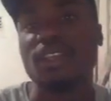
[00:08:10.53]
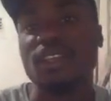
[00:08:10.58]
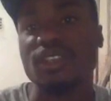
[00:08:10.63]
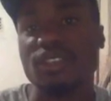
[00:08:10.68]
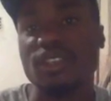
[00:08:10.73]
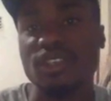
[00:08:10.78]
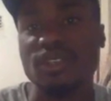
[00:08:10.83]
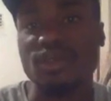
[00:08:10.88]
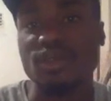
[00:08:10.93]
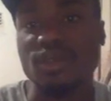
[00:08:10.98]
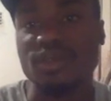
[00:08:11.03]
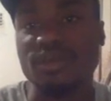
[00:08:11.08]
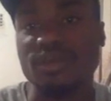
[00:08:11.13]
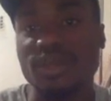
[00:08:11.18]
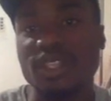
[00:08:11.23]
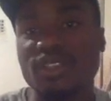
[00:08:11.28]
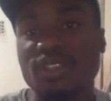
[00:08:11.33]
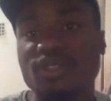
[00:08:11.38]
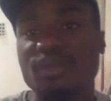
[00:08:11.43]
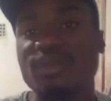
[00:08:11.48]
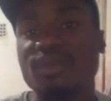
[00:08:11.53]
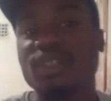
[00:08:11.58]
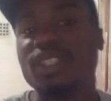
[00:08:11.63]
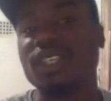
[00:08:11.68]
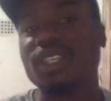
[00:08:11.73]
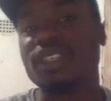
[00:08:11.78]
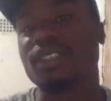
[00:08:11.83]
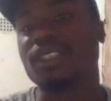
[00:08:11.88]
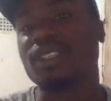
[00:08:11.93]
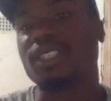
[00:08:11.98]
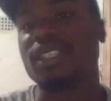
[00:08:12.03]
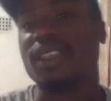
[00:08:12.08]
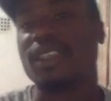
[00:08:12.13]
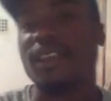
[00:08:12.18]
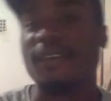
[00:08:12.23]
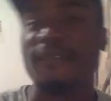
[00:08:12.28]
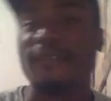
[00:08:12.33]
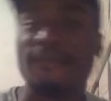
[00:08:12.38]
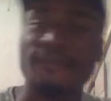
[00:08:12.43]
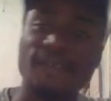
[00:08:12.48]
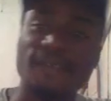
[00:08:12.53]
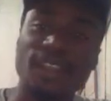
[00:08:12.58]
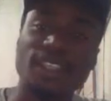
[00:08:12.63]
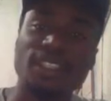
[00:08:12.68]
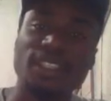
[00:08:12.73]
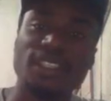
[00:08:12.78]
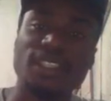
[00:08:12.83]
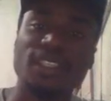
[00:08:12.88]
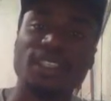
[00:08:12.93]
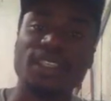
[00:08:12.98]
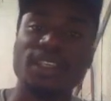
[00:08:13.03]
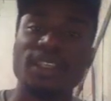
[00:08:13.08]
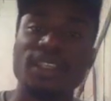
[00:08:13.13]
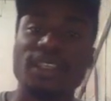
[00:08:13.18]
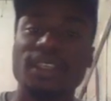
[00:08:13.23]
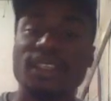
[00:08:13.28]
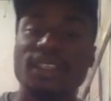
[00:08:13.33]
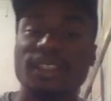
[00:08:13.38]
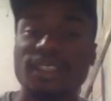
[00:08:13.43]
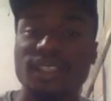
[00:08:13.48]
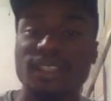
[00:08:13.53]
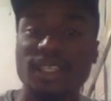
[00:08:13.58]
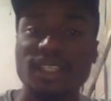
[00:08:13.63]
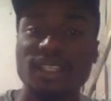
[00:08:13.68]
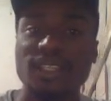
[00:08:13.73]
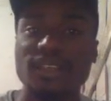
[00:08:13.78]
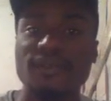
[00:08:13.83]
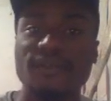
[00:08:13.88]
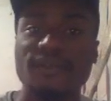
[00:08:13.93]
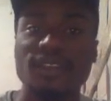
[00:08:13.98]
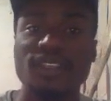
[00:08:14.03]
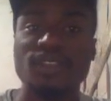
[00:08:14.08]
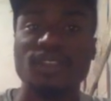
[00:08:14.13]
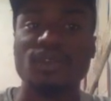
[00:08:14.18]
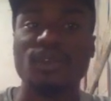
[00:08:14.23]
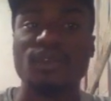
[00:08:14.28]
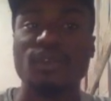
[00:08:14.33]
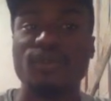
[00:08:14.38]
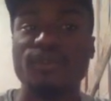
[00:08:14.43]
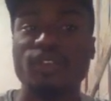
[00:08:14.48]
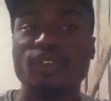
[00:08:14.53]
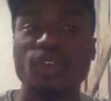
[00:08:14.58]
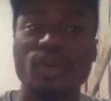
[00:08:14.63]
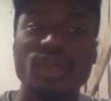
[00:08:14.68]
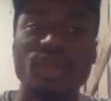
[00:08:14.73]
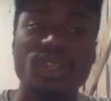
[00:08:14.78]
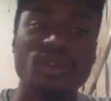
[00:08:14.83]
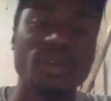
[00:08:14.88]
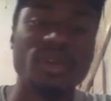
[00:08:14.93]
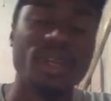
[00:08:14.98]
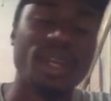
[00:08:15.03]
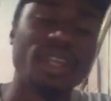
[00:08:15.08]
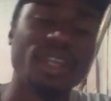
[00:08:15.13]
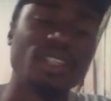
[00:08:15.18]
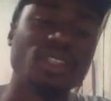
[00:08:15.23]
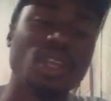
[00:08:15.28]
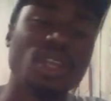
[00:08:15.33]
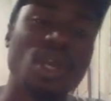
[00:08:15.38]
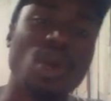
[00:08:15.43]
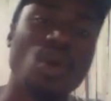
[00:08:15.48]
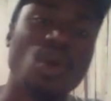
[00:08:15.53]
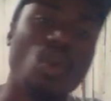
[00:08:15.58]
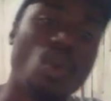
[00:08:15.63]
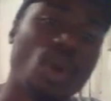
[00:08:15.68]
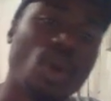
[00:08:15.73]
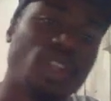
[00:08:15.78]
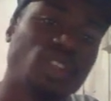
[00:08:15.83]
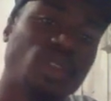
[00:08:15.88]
This was meant to be just first starting phase of showing you guys what